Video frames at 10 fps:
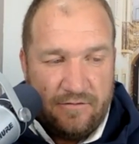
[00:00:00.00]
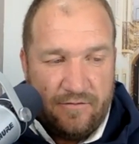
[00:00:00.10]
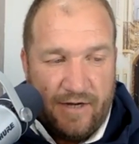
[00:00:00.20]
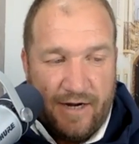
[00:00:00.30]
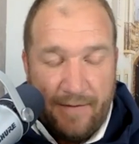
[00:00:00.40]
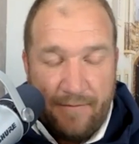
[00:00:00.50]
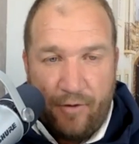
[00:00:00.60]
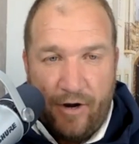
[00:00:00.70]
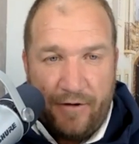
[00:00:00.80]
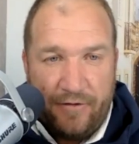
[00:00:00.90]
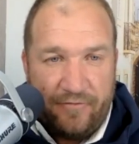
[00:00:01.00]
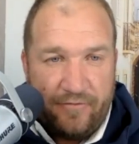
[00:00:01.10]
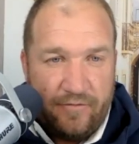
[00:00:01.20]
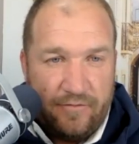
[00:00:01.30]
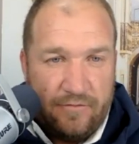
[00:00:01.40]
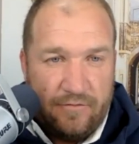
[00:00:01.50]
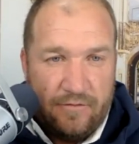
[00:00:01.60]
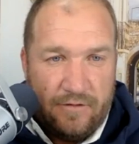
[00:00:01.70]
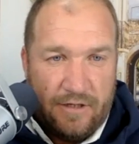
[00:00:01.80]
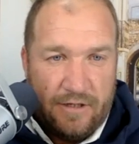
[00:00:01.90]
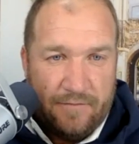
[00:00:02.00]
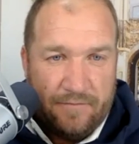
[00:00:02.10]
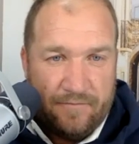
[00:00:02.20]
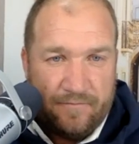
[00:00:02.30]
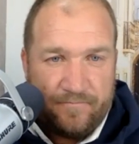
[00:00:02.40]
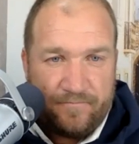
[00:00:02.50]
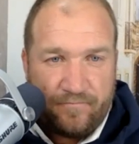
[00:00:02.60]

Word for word: that i'm proud of um